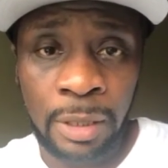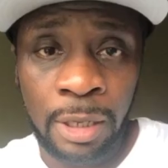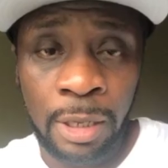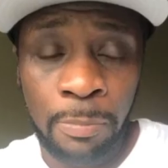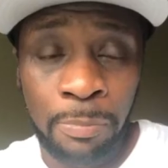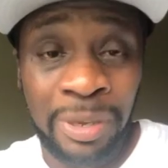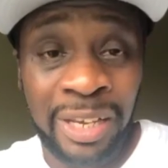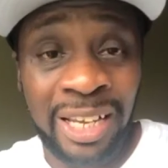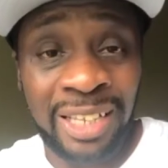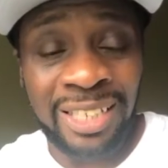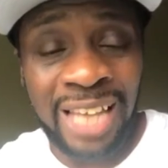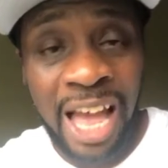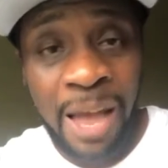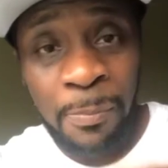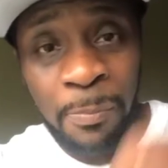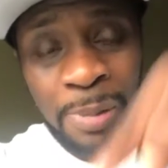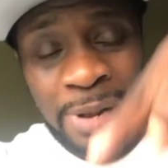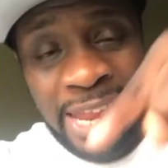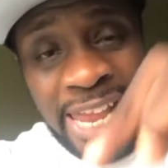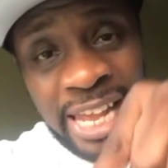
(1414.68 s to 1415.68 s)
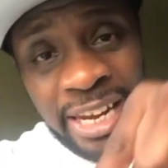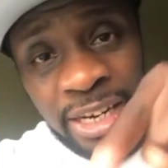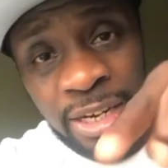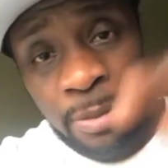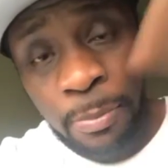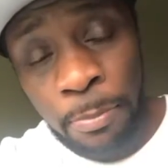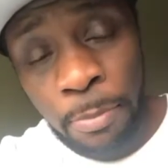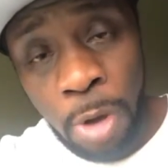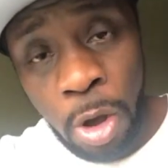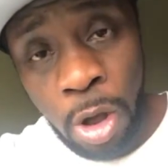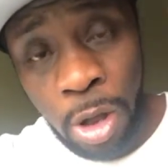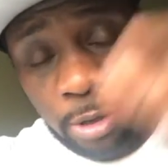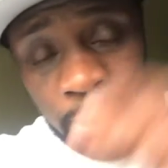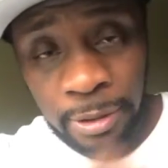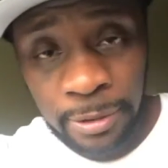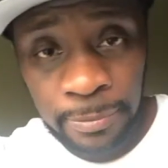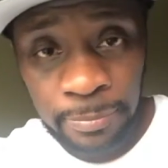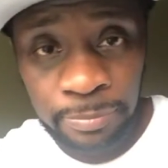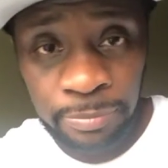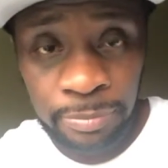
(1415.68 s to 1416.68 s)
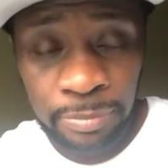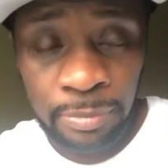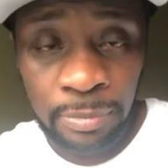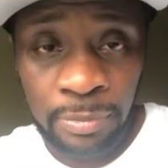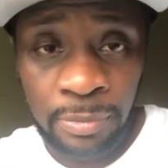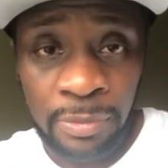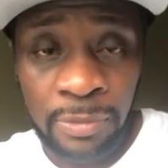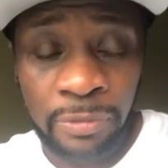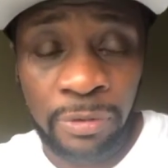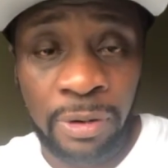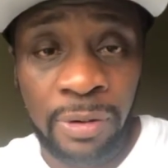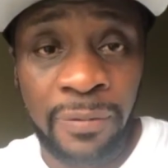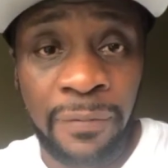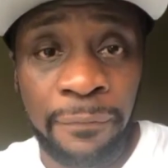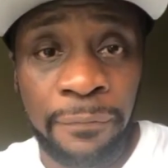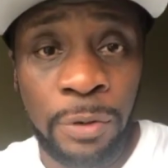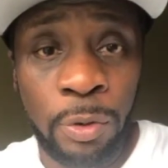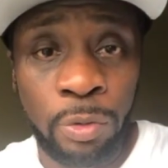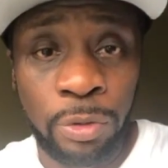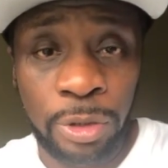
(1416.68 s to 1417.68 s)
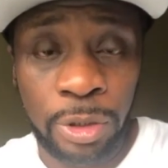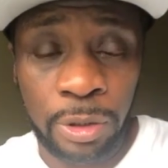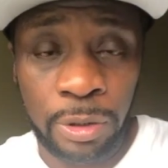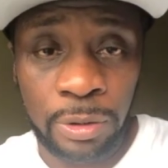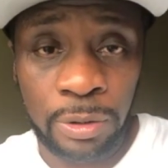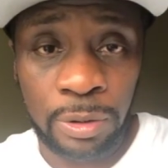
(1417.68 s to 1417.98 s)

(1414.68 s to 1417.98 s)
Because I'm planting a mark for the future.